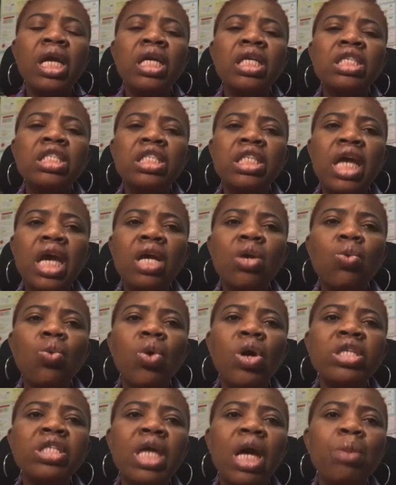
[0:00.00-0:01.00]
check
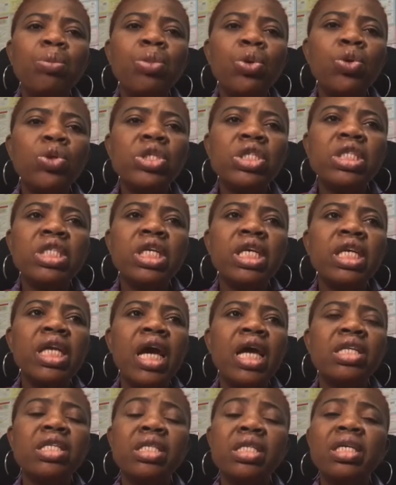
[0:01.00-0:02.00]
what they are posting,
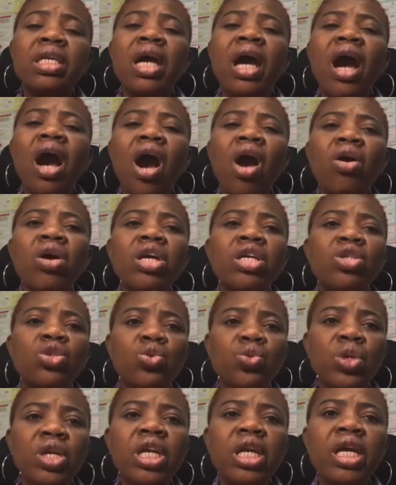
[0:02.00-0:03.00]
and see how
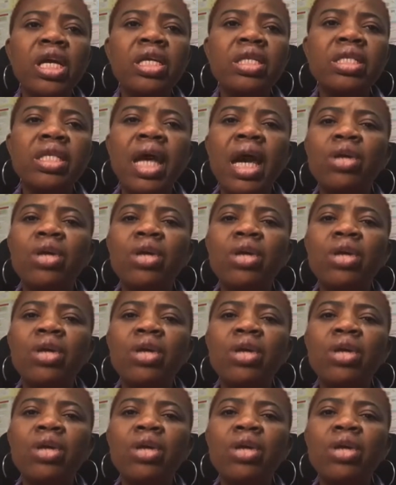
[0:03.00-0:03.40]
it relates.